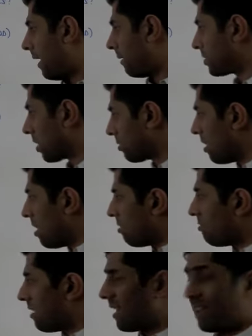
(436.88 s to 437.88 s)
So
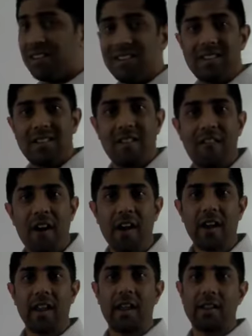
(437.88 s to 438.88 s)
really,
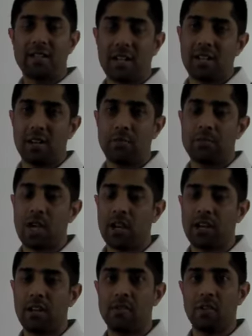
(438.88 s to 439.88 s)
defining and setting
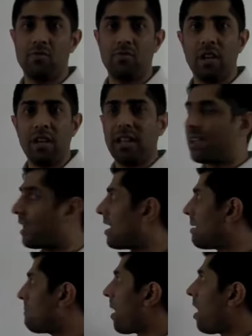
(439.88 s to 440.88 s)
objectives is really a
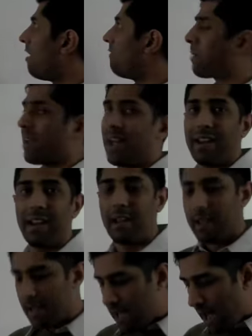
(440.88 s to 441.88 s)
key part of planning.
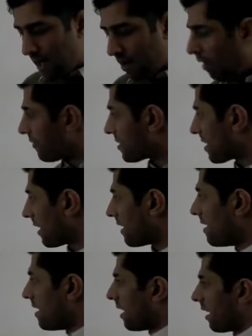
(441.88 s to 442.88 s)
And obviously,